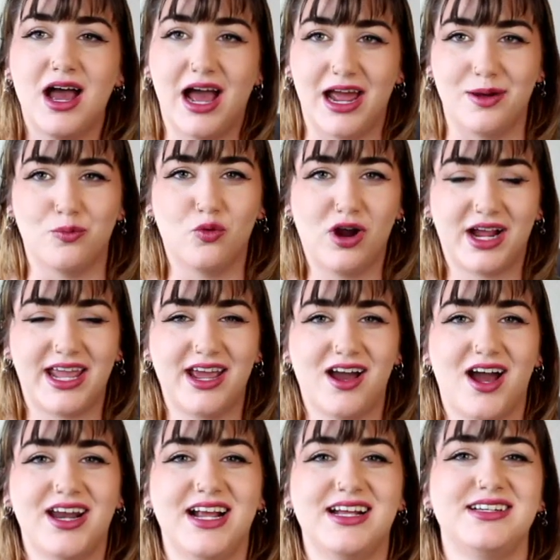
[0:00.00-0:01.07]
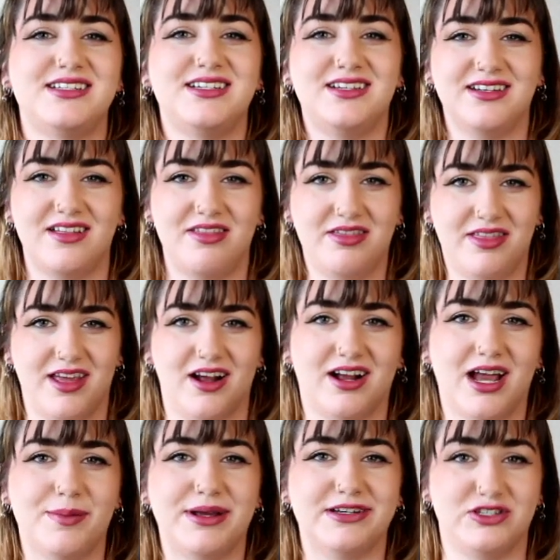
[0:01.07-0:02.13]
I am working on it. They are
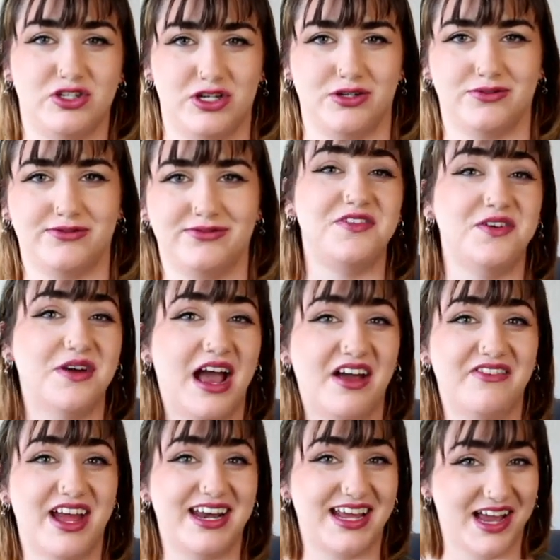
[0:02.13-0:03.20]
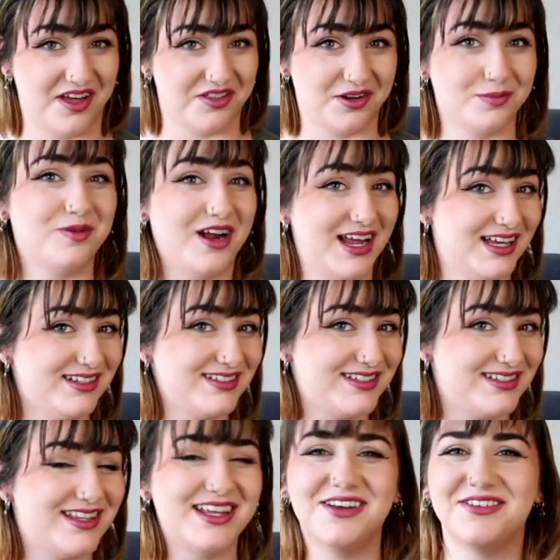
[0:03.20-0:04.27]
coming soon. If you have any other
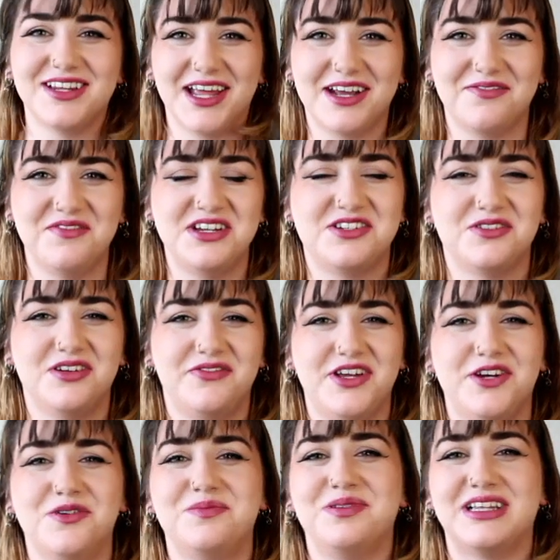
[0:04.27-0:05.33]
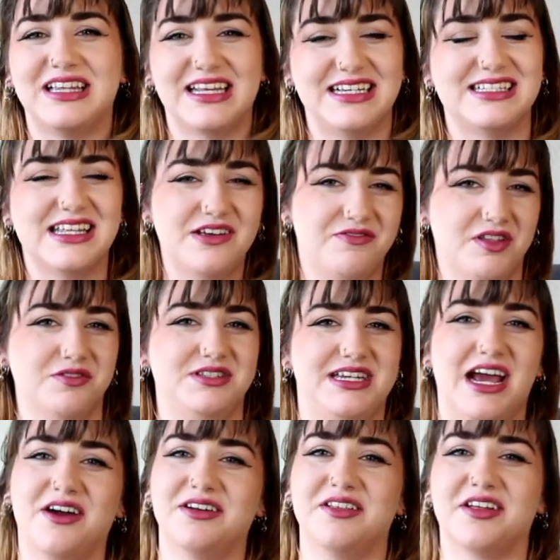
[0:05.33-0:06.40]
brands that you would like me to review, please leave those
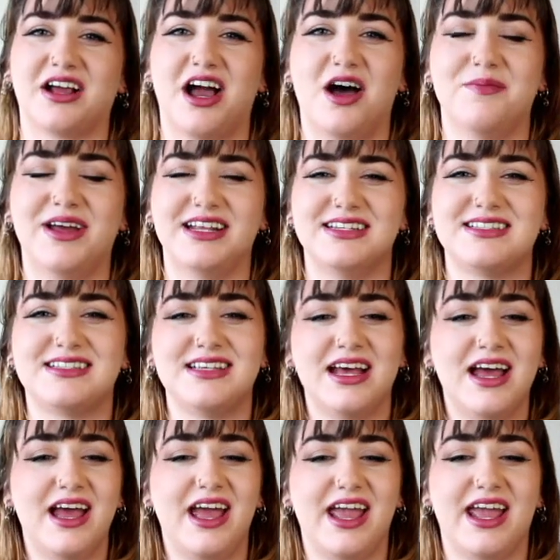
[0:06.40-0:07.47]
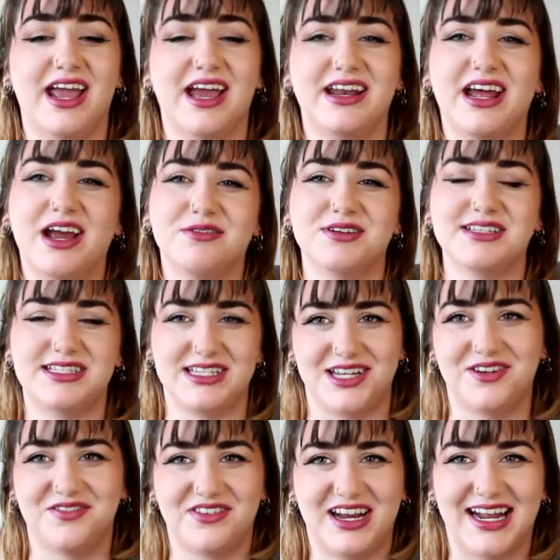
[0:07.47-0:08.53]
down in the comments. And I will see
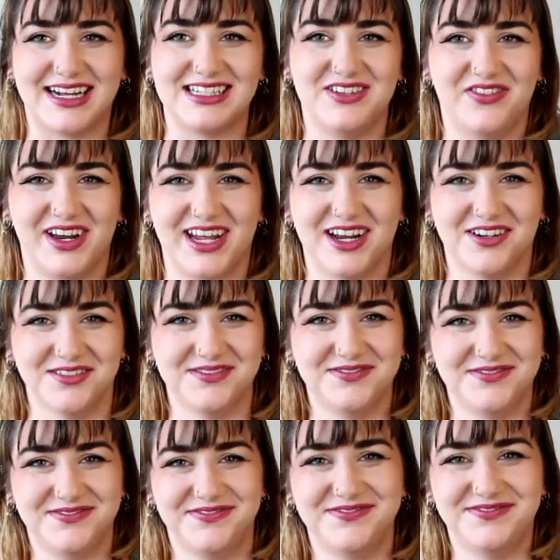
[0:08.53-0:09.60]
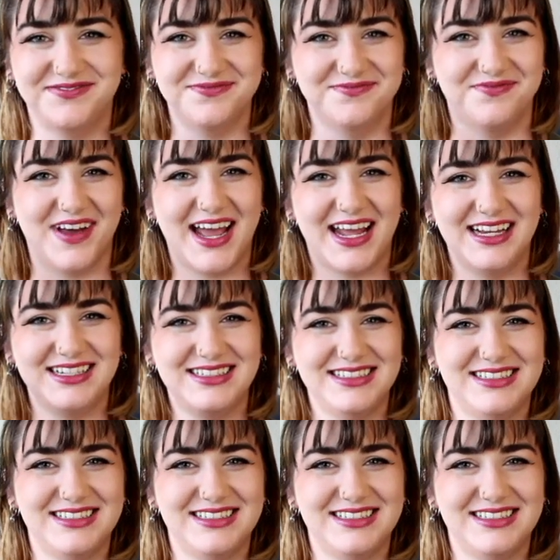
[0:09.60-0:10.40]
you in my next video. Bye!